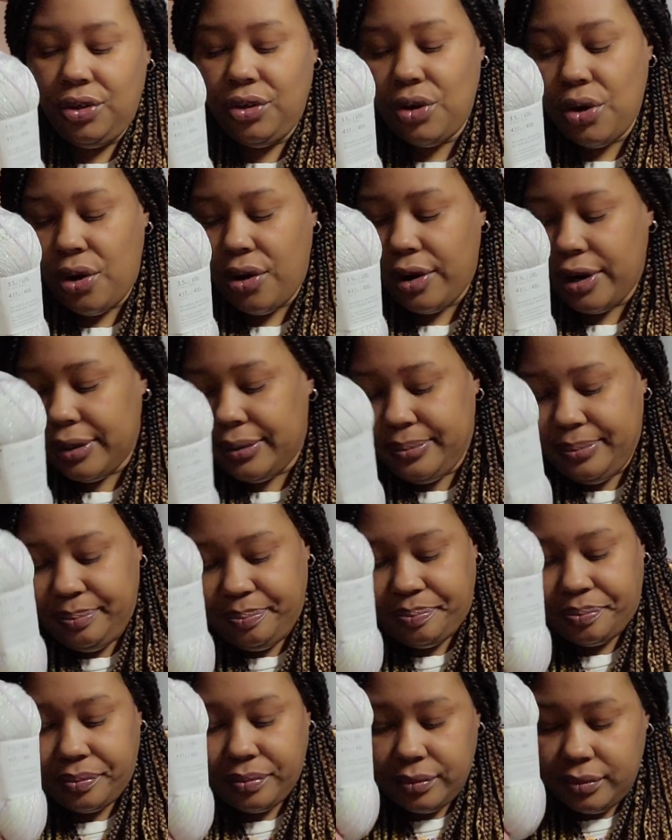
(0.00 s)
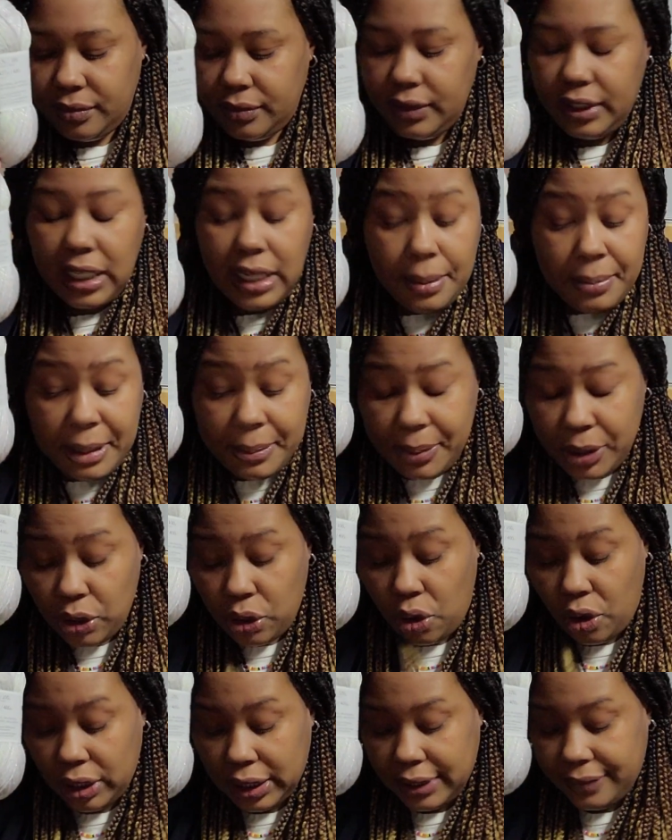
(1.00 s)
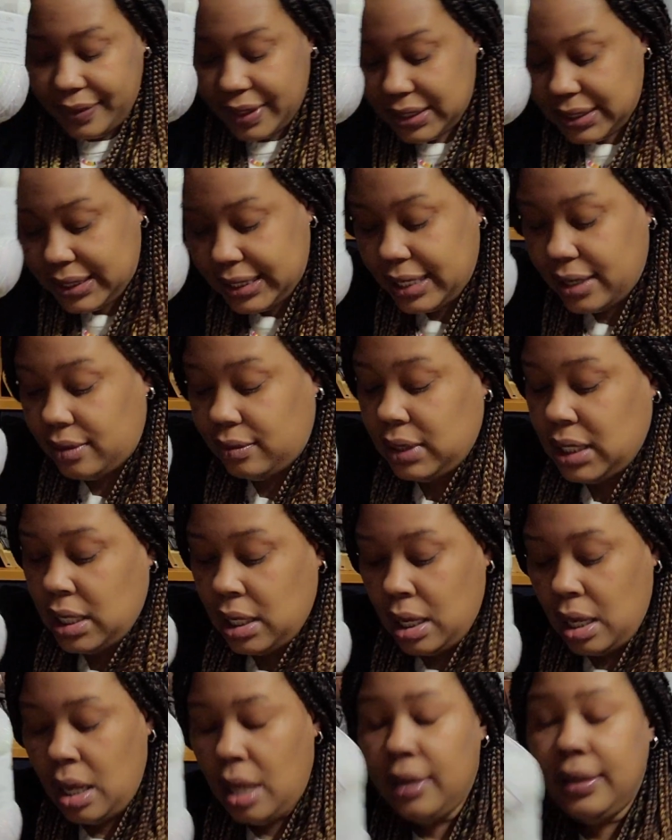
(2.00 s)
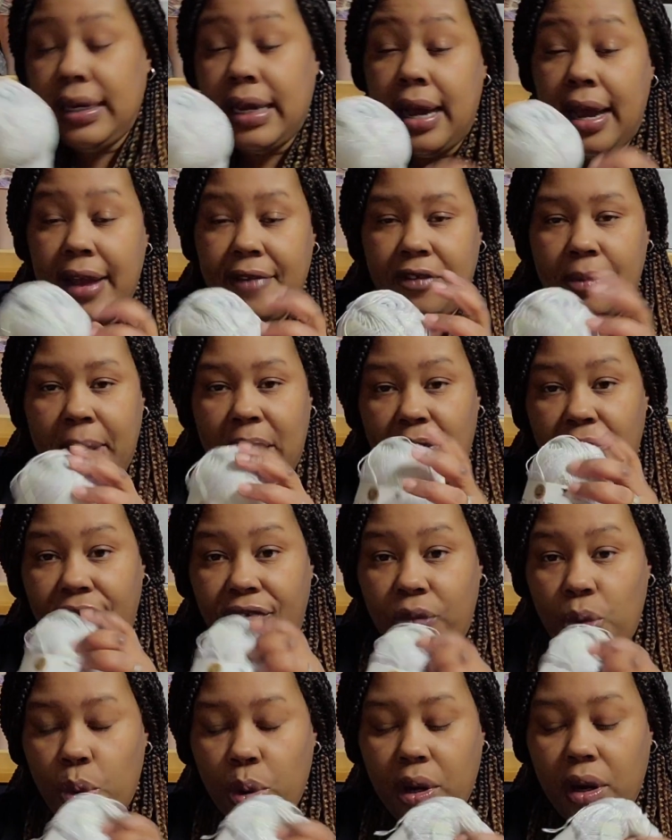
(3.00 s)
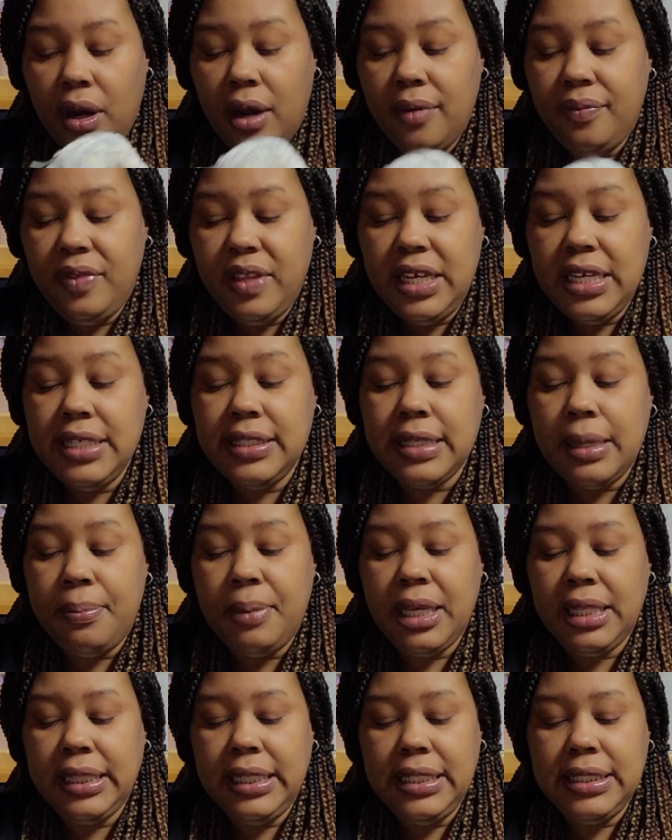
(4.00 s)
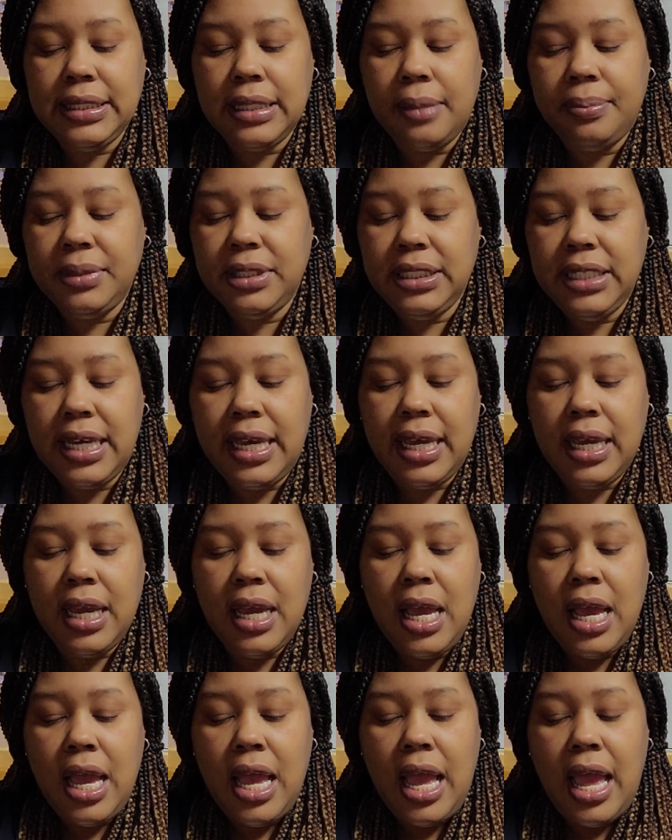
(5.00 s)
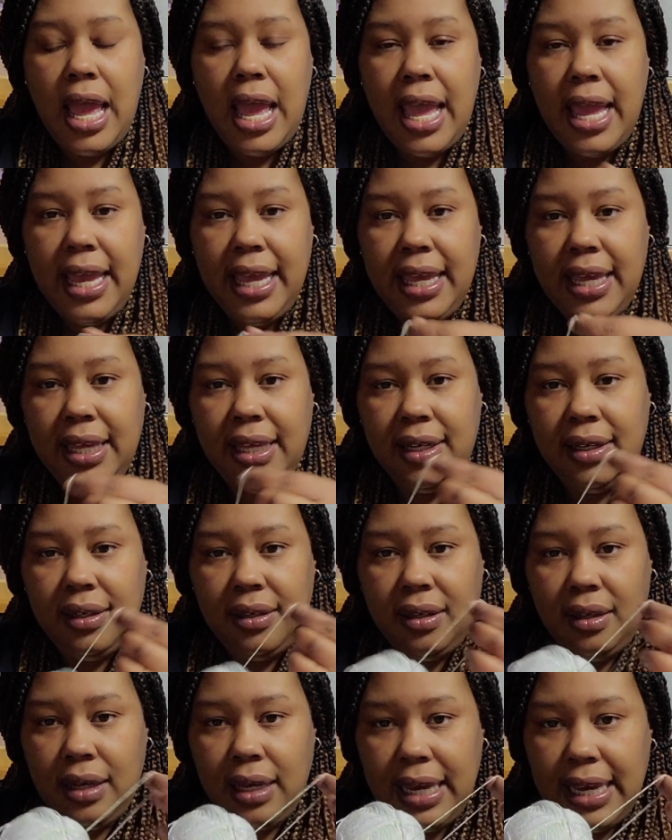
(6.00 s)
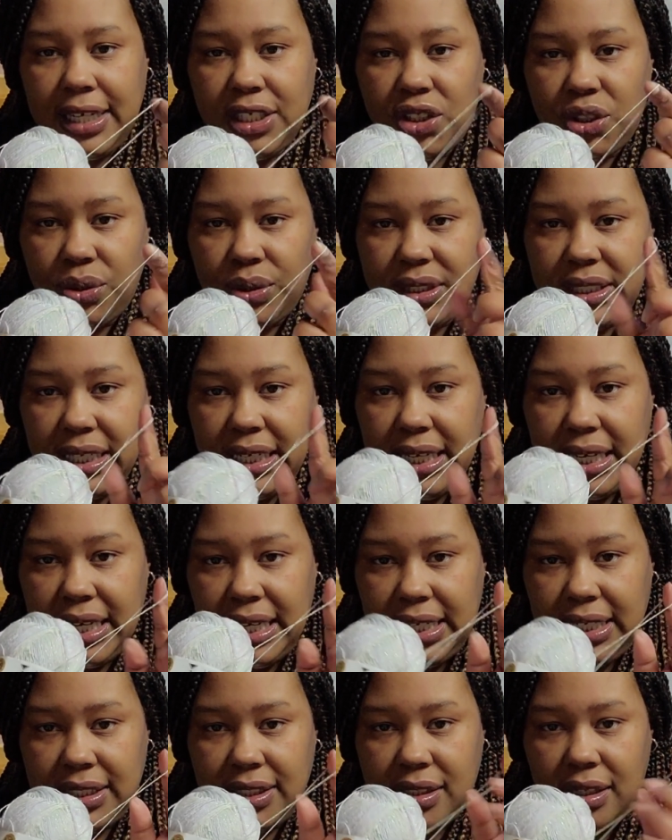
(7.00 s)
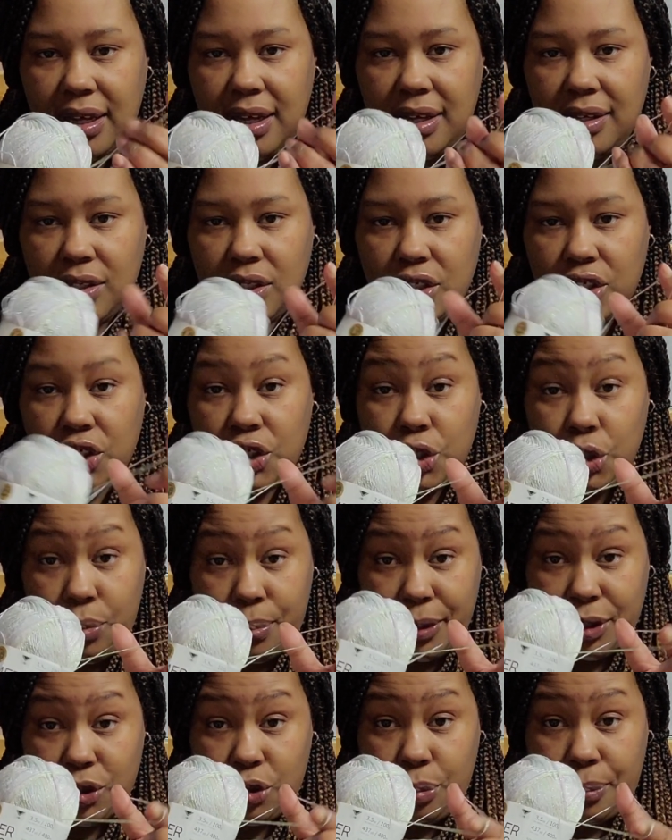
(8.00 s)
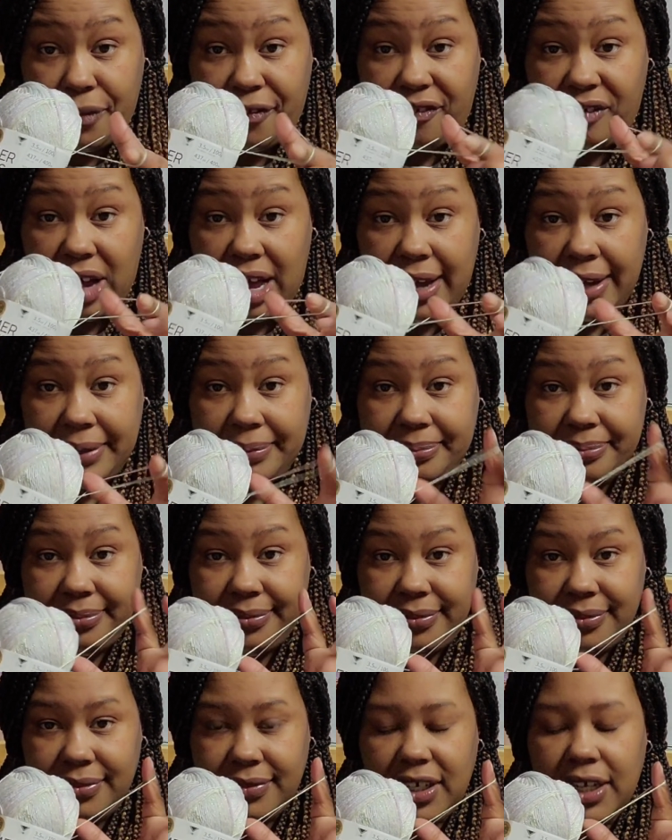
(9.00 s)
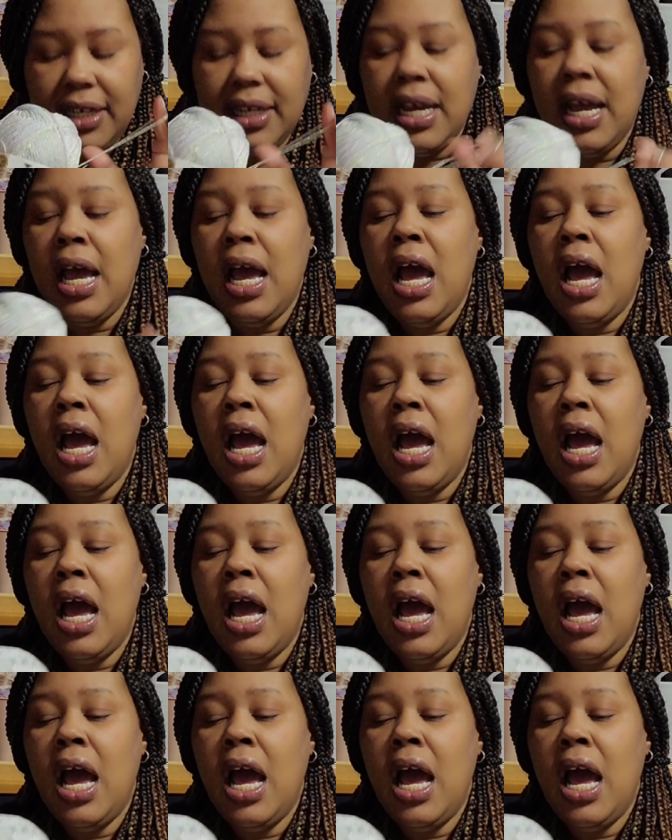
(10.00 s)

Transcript: yarn. Let me put all of this down. Now I have about 4 of these. I picked these up today, and as you see, it is super, super fine. All right.